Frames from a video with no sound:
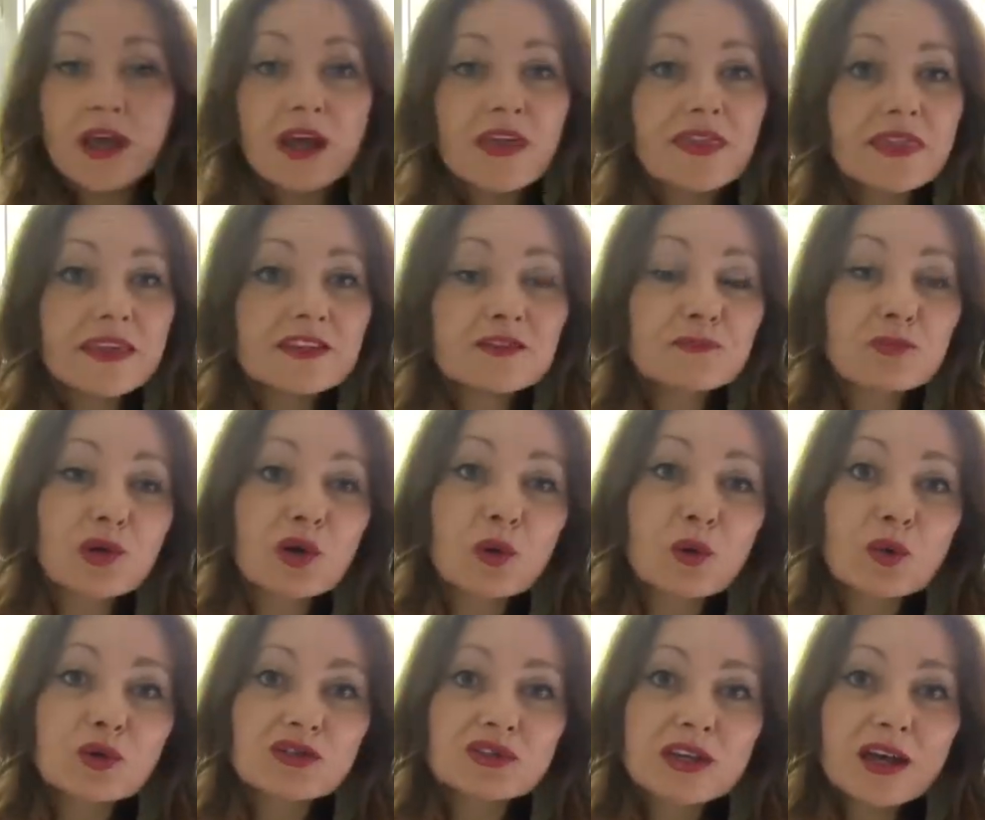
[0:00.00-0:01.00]
This book
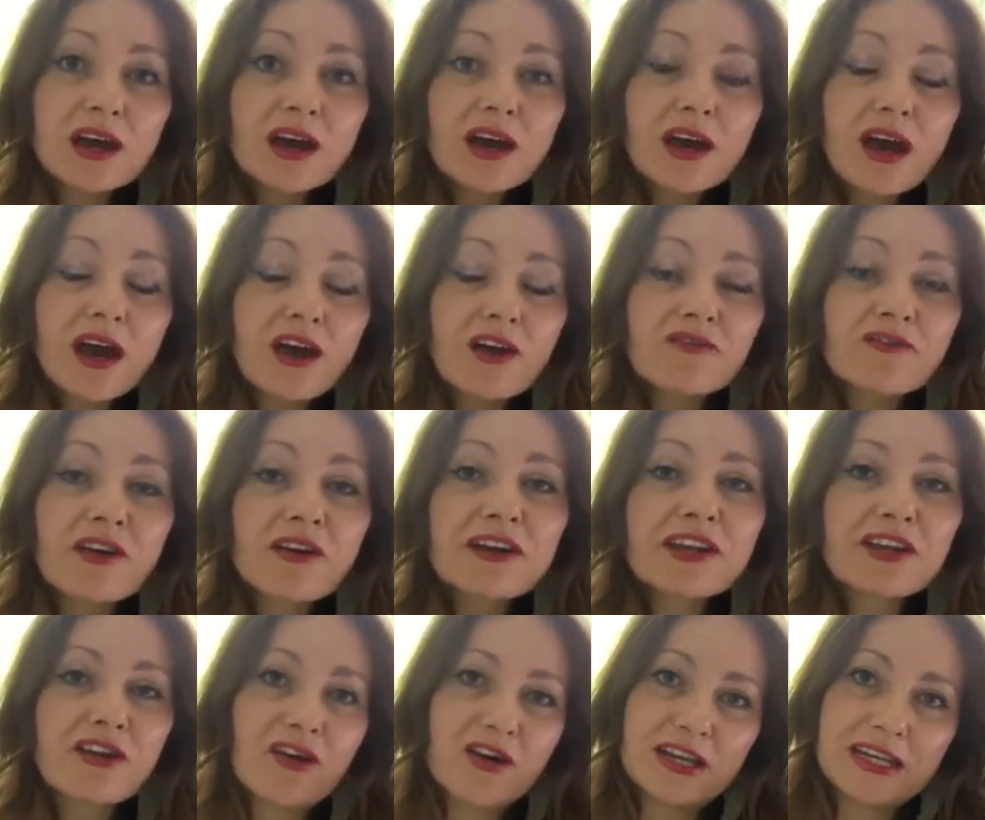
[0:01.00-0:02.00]
was very
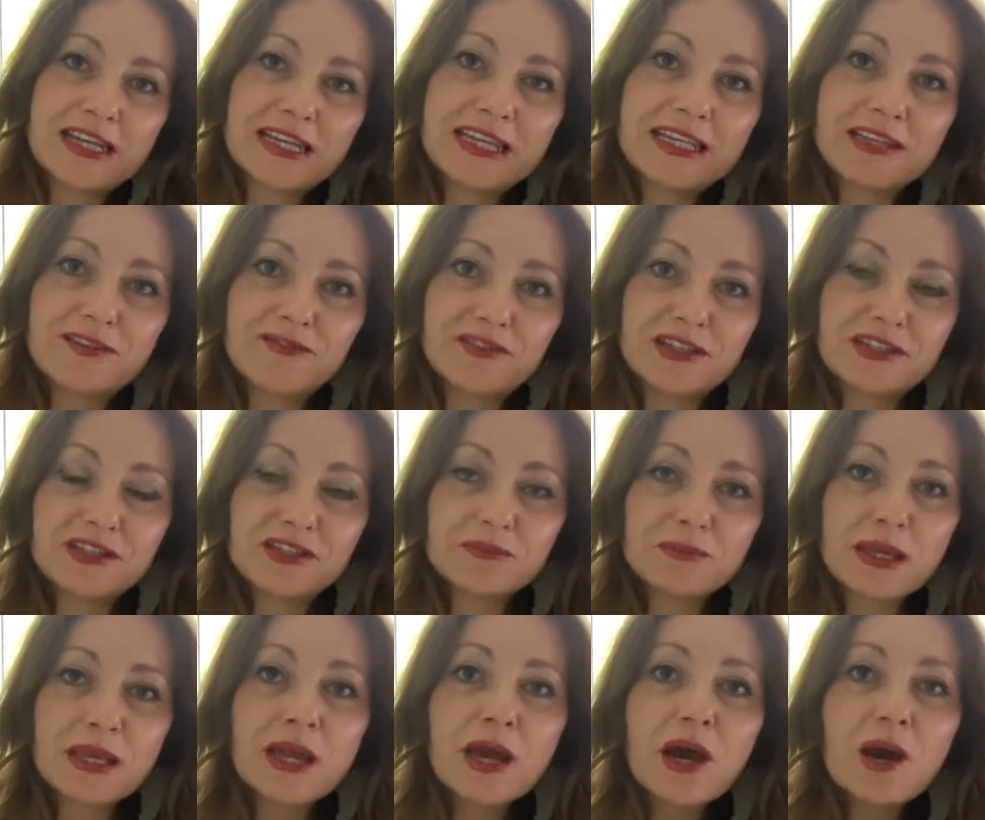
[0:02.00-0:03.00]
kindly gifted to
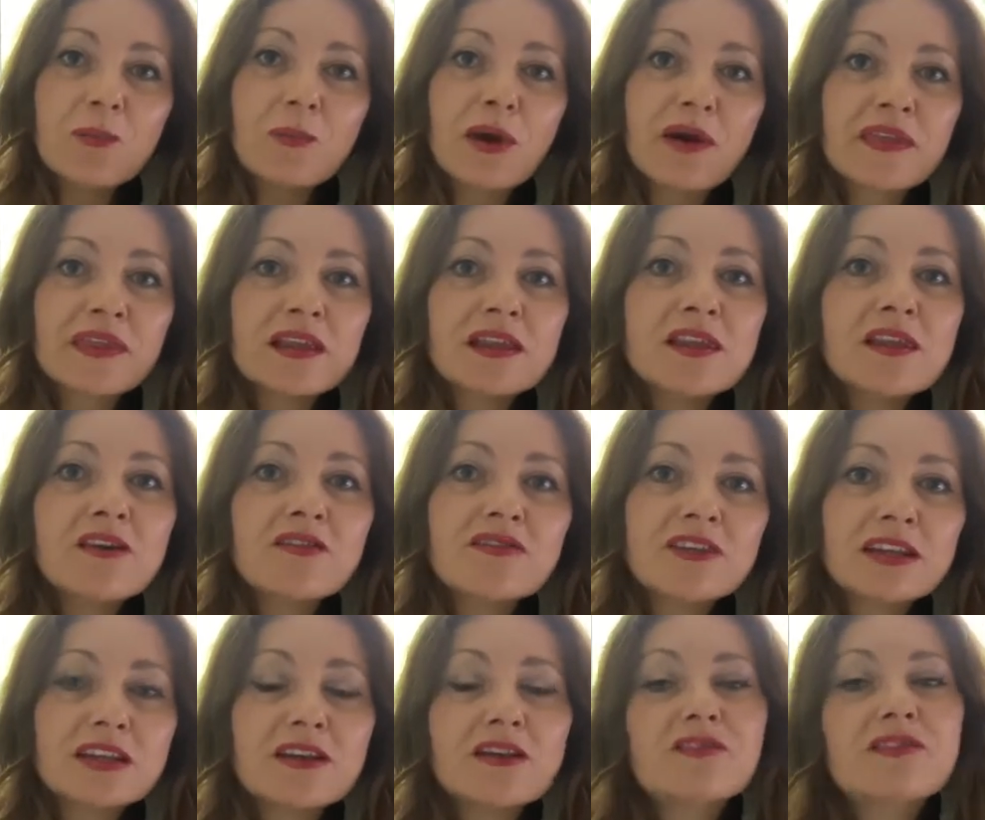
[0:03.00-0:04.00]
me by the
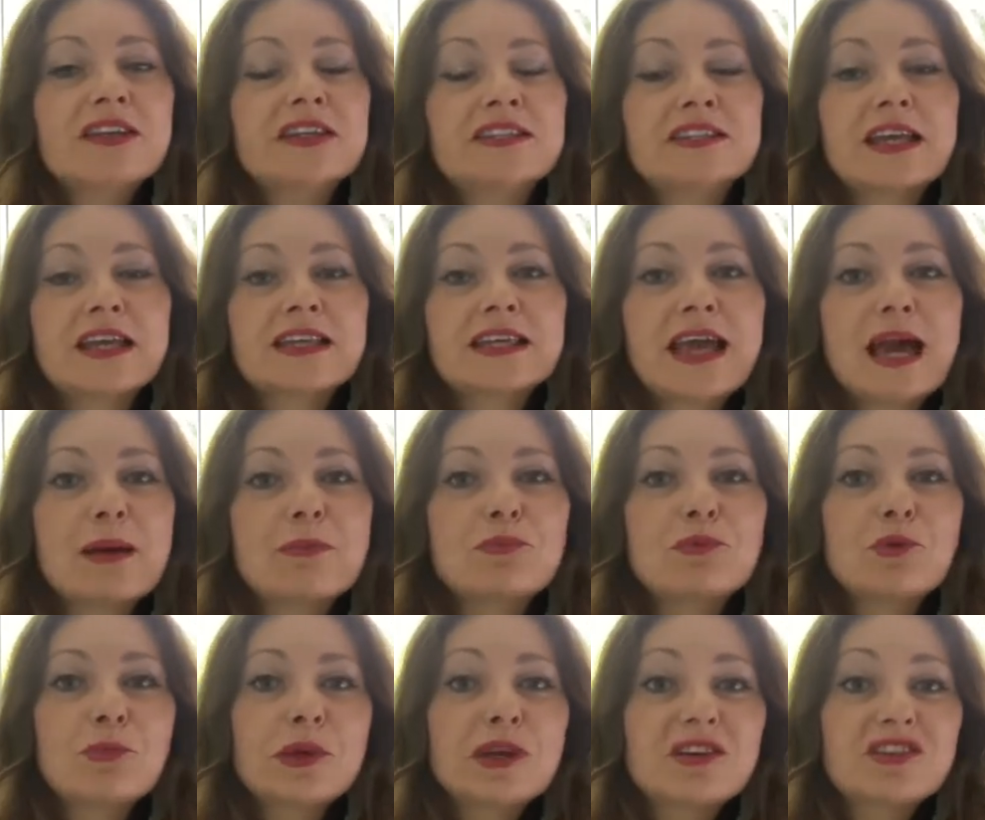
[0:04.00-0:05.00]
lovely, lovely Jen Campbell
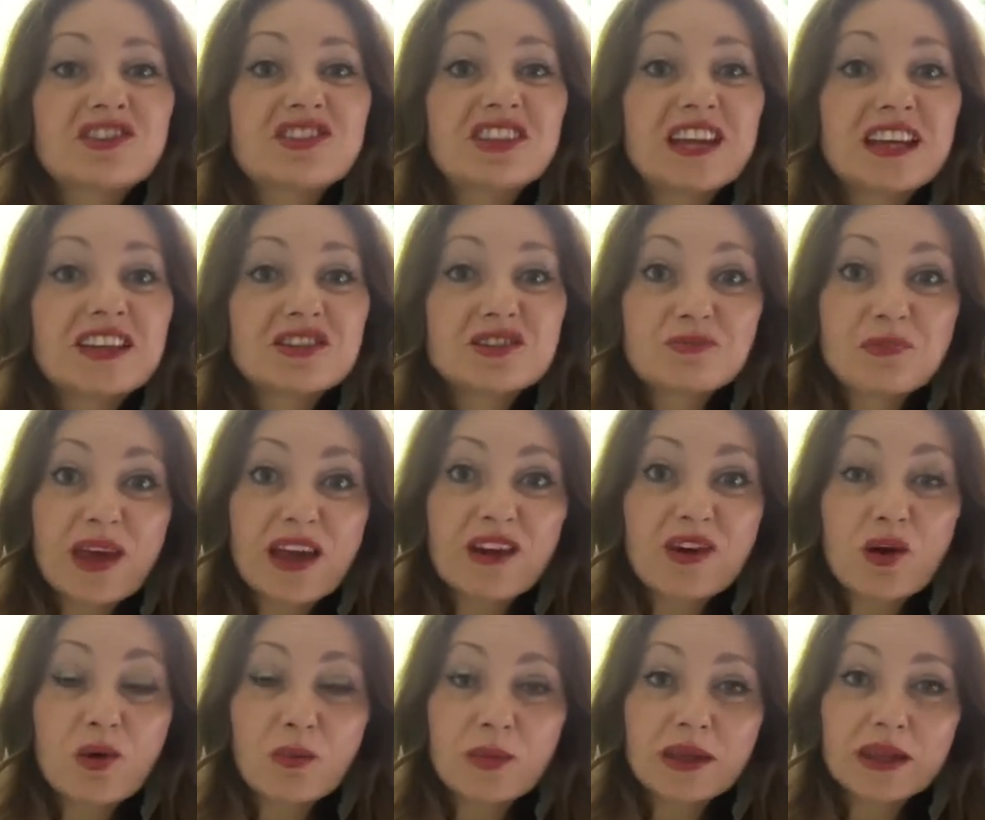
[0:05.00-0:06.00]
because she had a spare
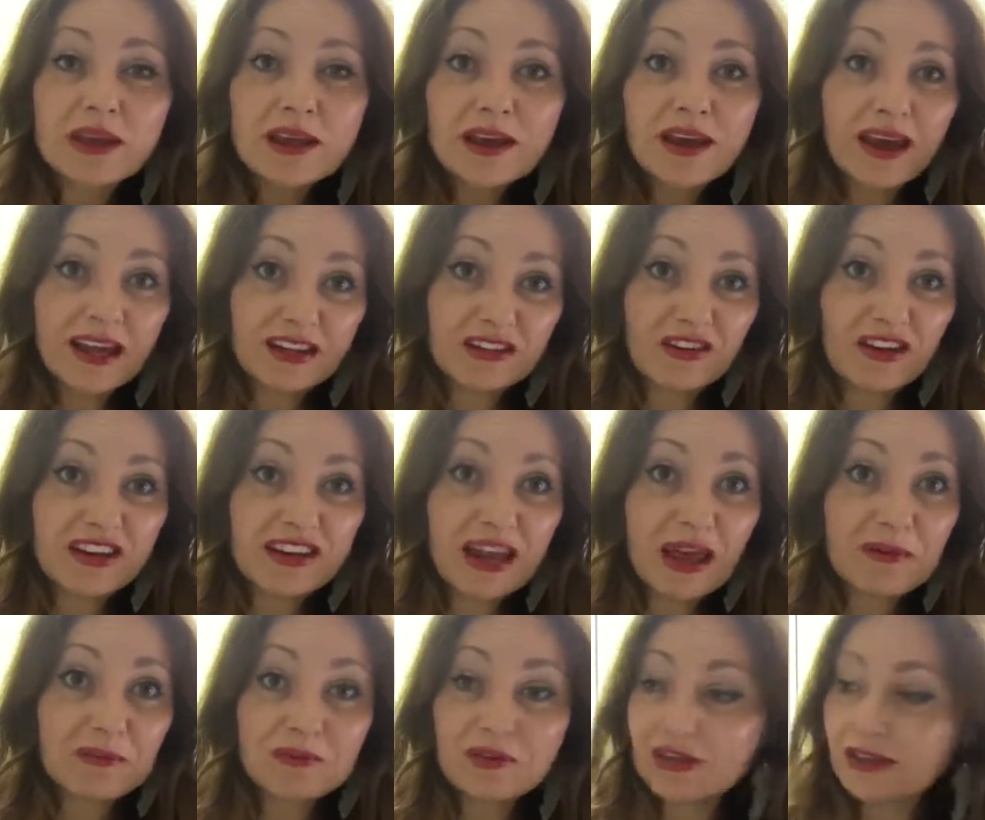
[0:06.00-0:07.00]
copy and I
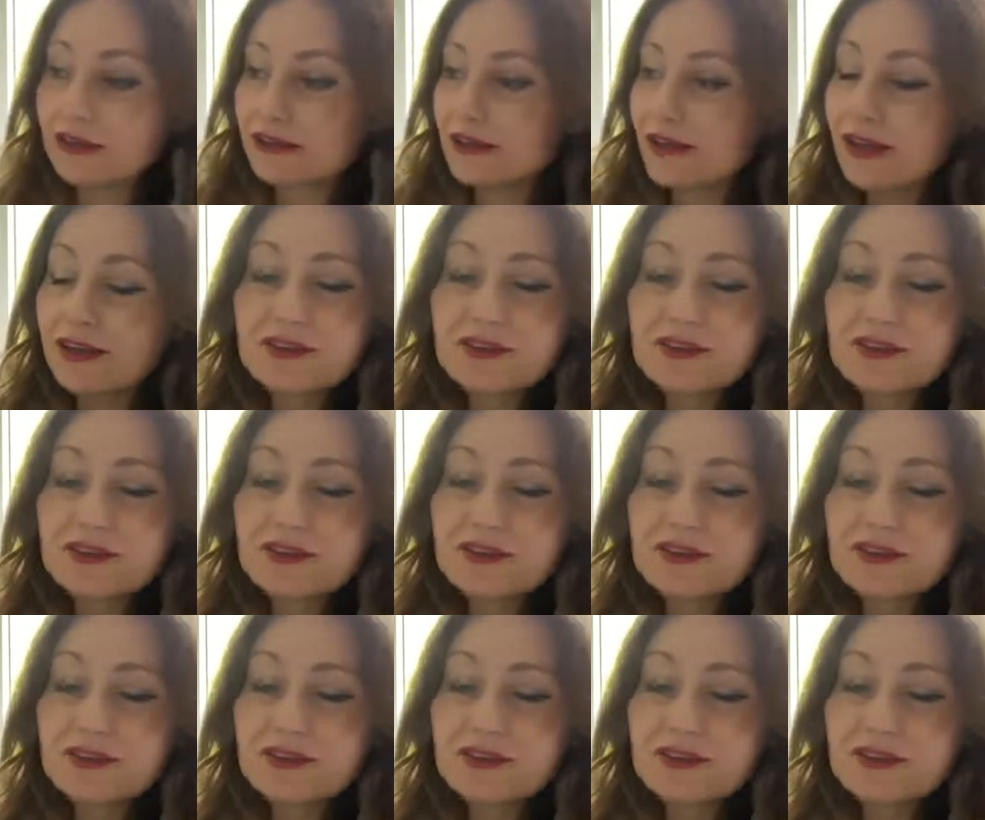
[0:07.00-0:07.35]
nabbed it.